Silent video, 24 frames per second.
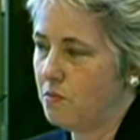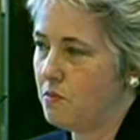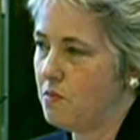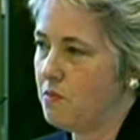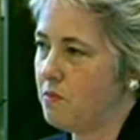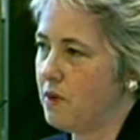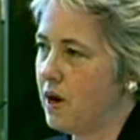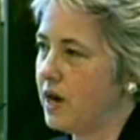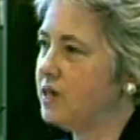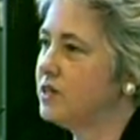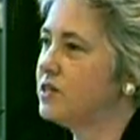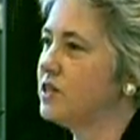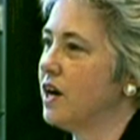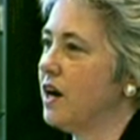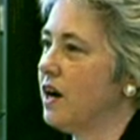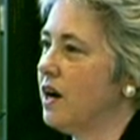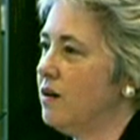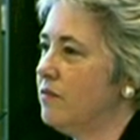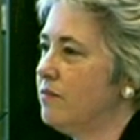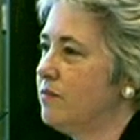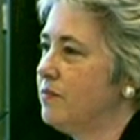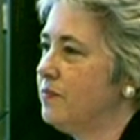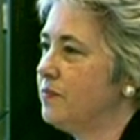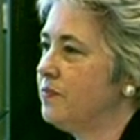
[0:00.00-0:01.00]
my
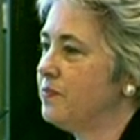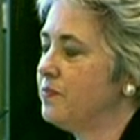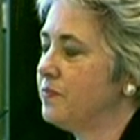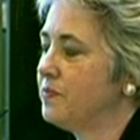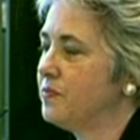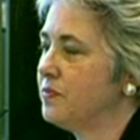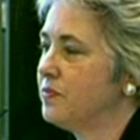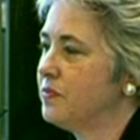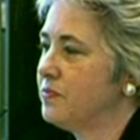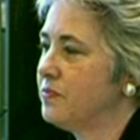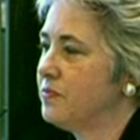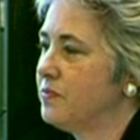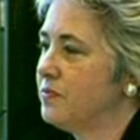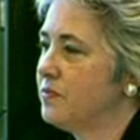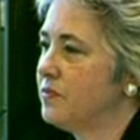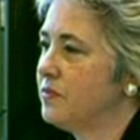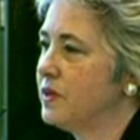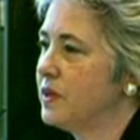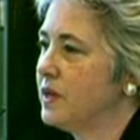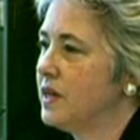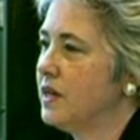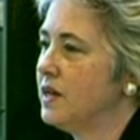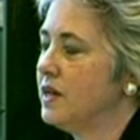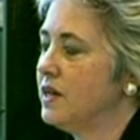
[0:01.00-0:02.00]
job
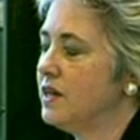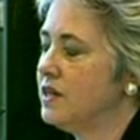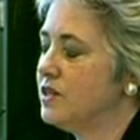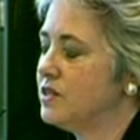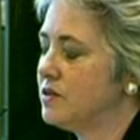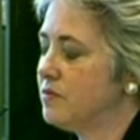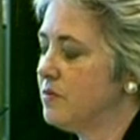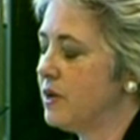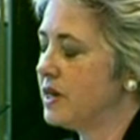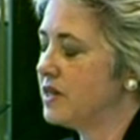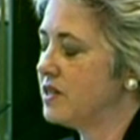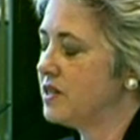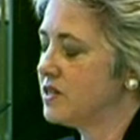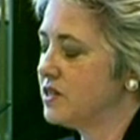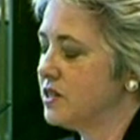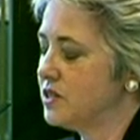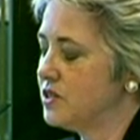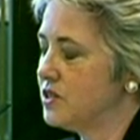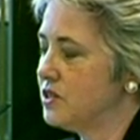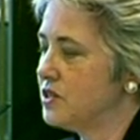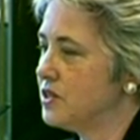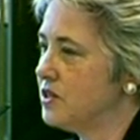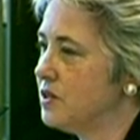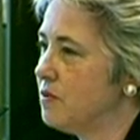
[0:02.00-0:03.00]
is to make
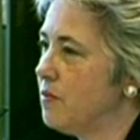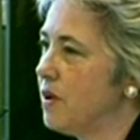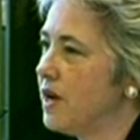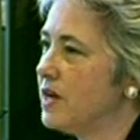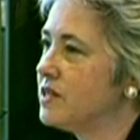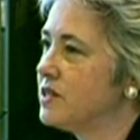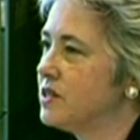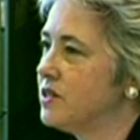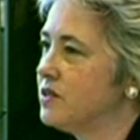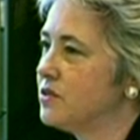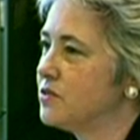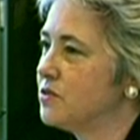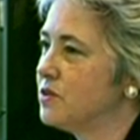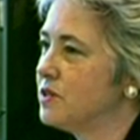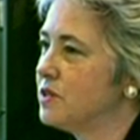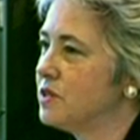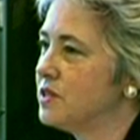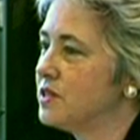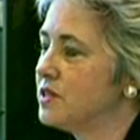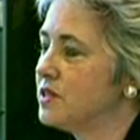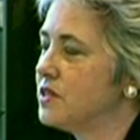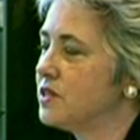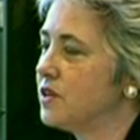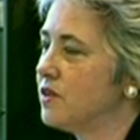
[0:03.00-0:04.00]
decisions in the best
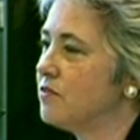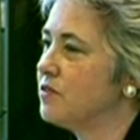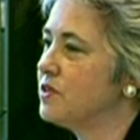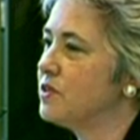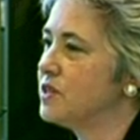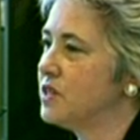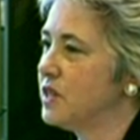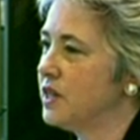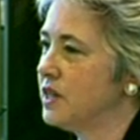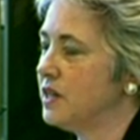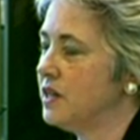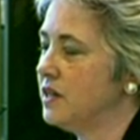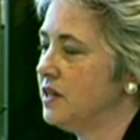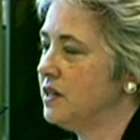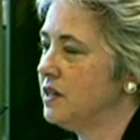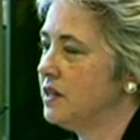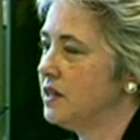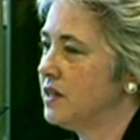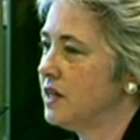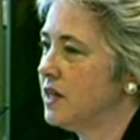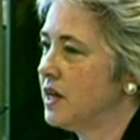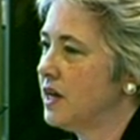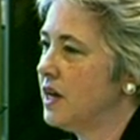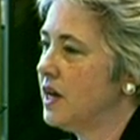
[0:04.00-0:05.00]
interests of the city,
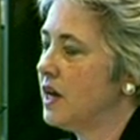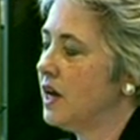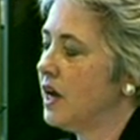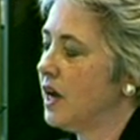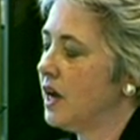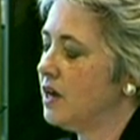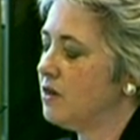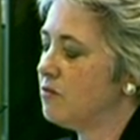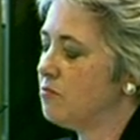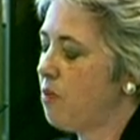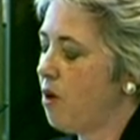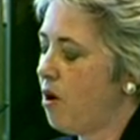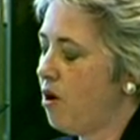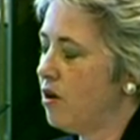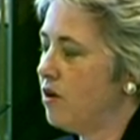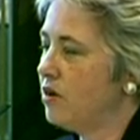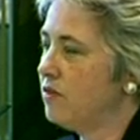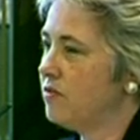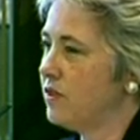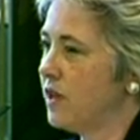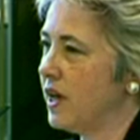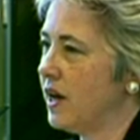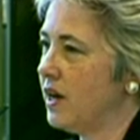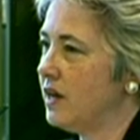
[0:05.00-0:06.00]
and part
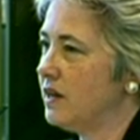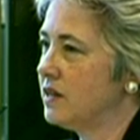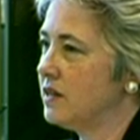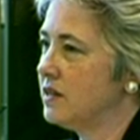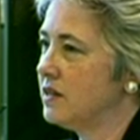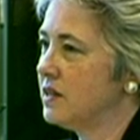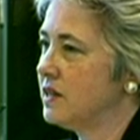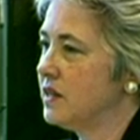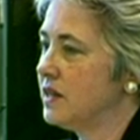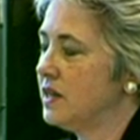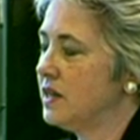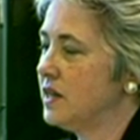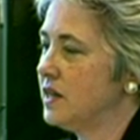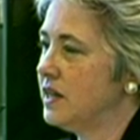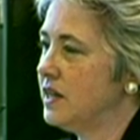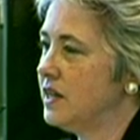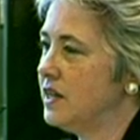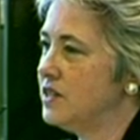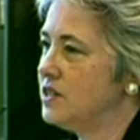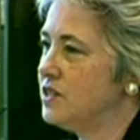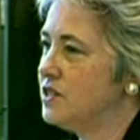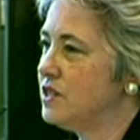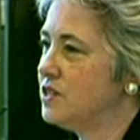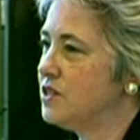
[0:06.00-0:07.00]
of that
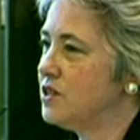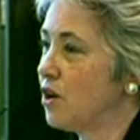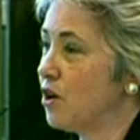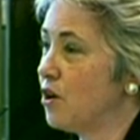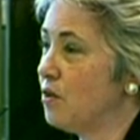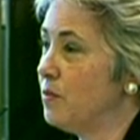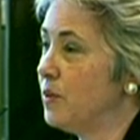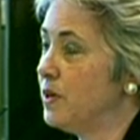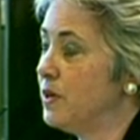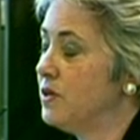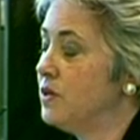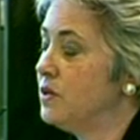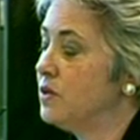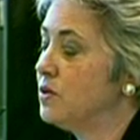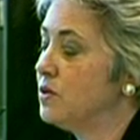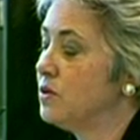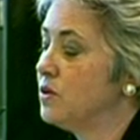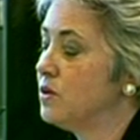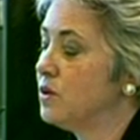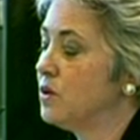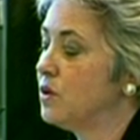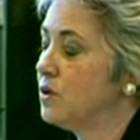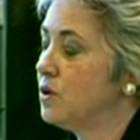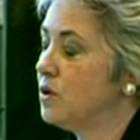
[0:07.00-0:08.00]
is
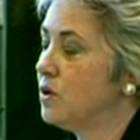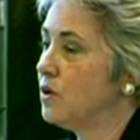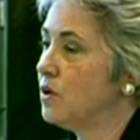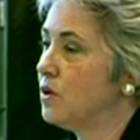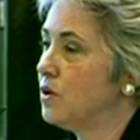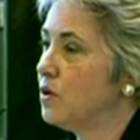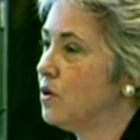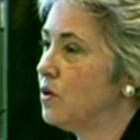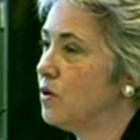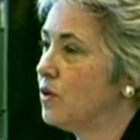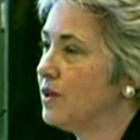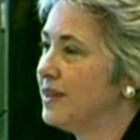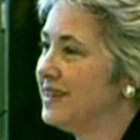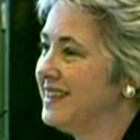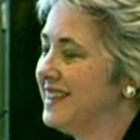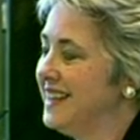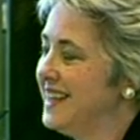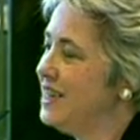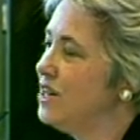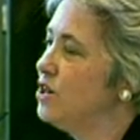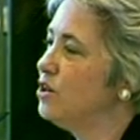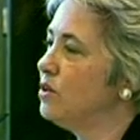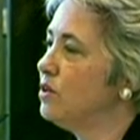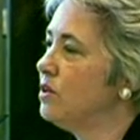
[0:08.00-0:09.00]
determine
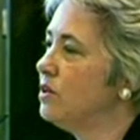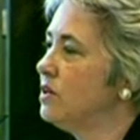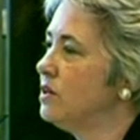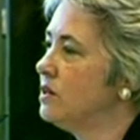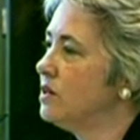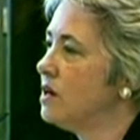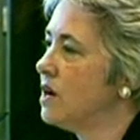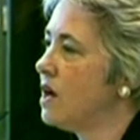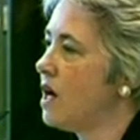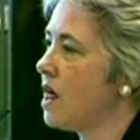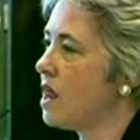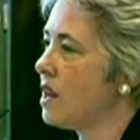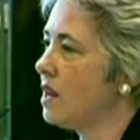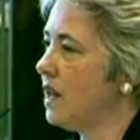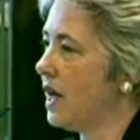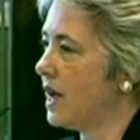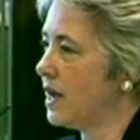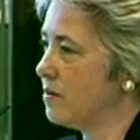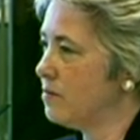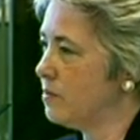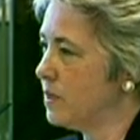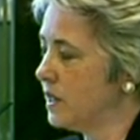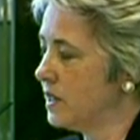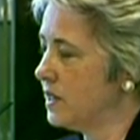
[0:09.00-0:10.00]
legal
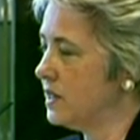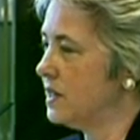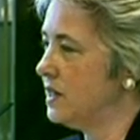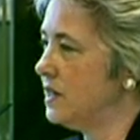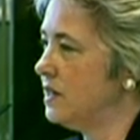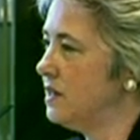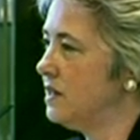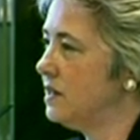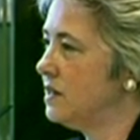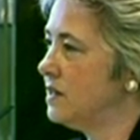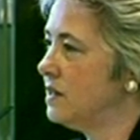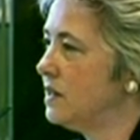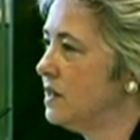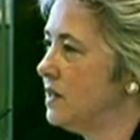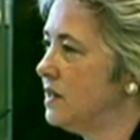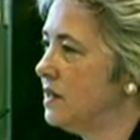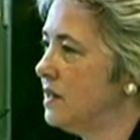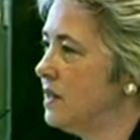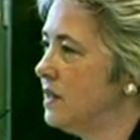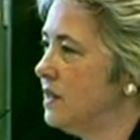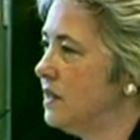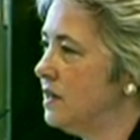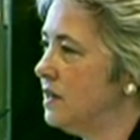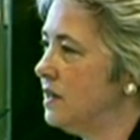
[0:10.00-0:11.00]
liability
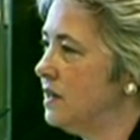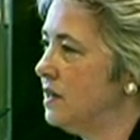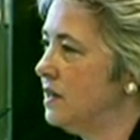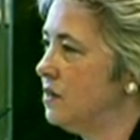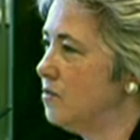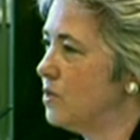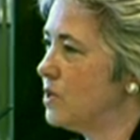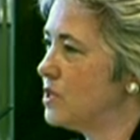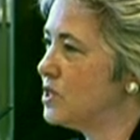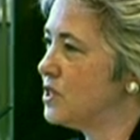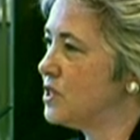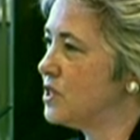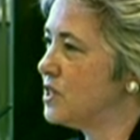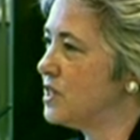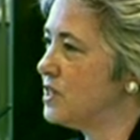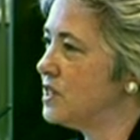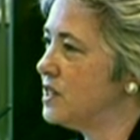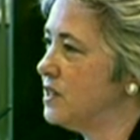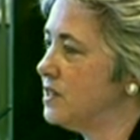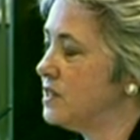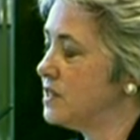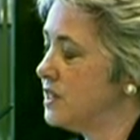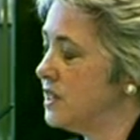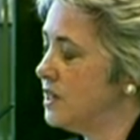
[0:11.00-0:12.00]
in which the
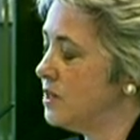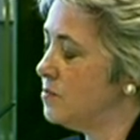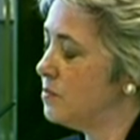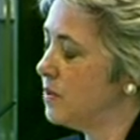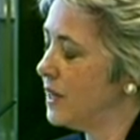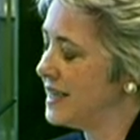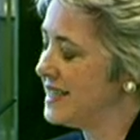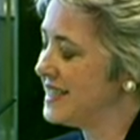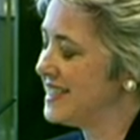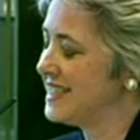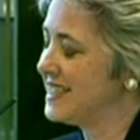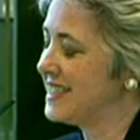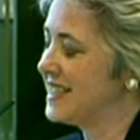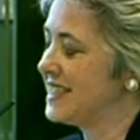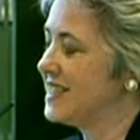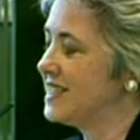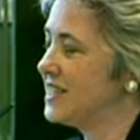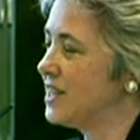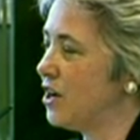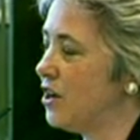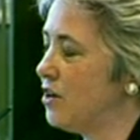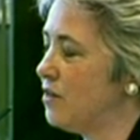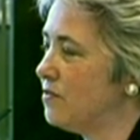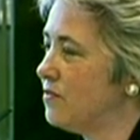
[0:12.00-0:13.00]
city places
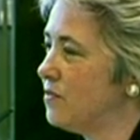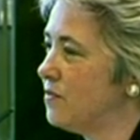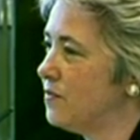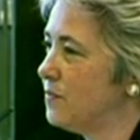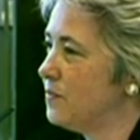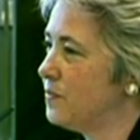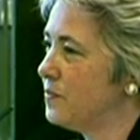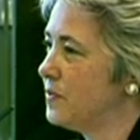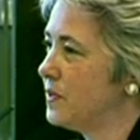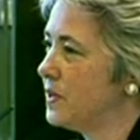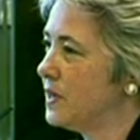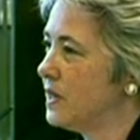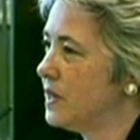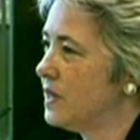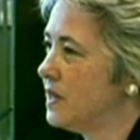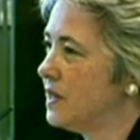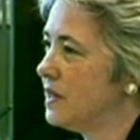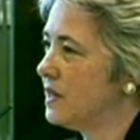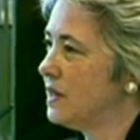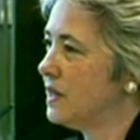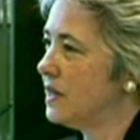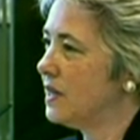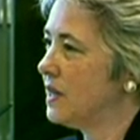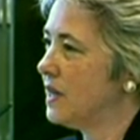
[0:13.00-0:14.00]
itself
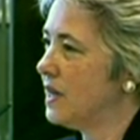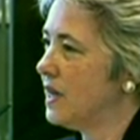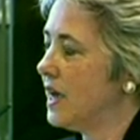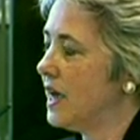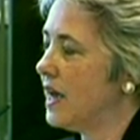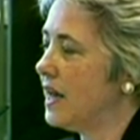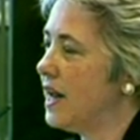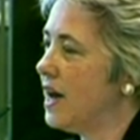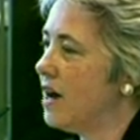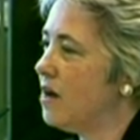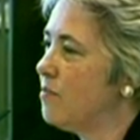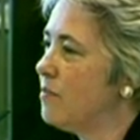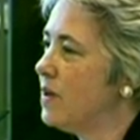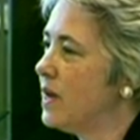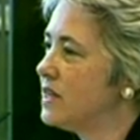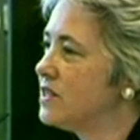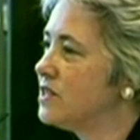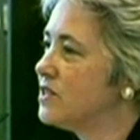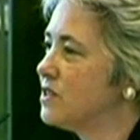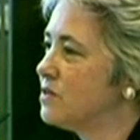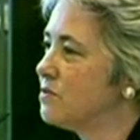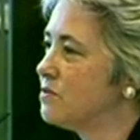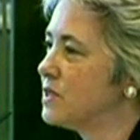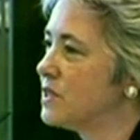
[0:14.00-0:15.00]
and how
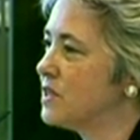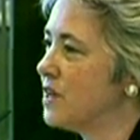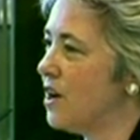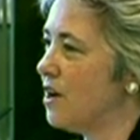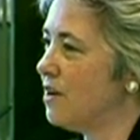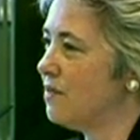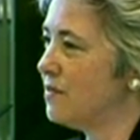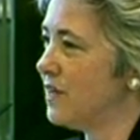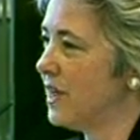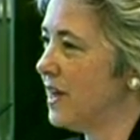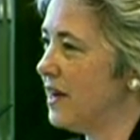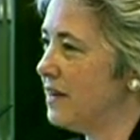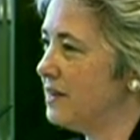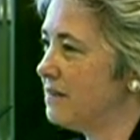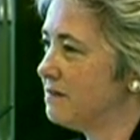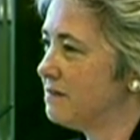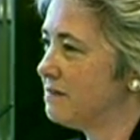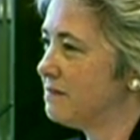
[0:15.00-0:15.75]
best to resolve that.